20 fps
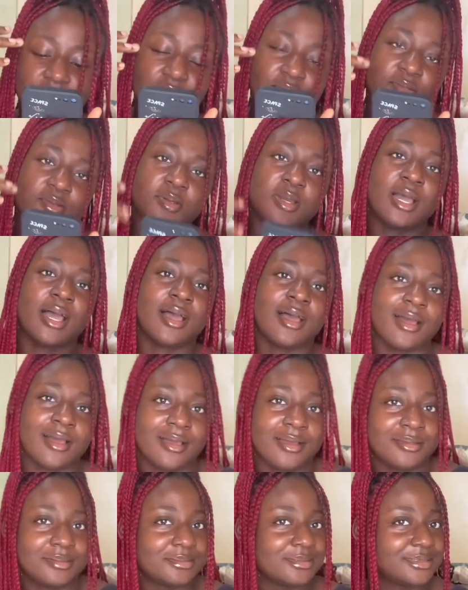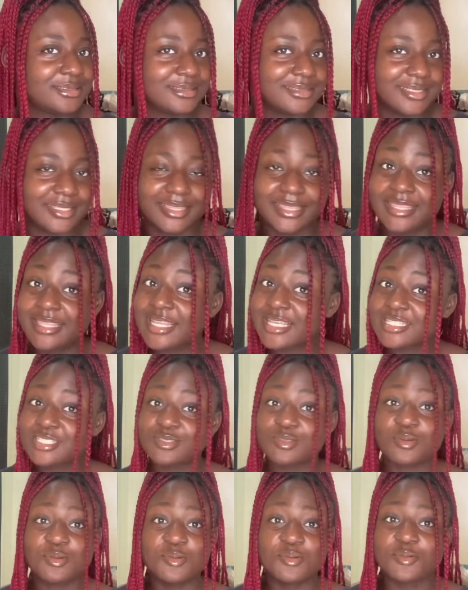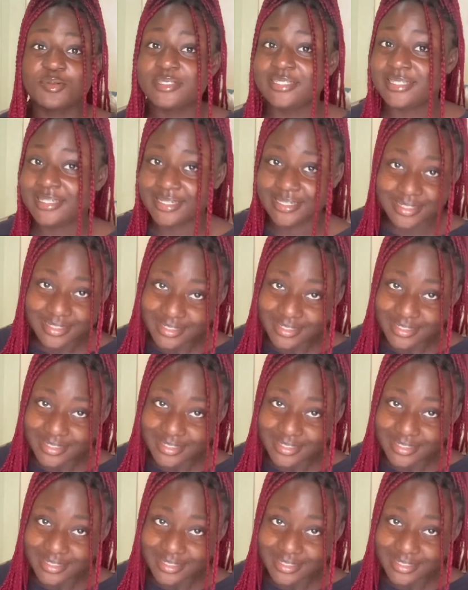to you? Ha! Let's not go there.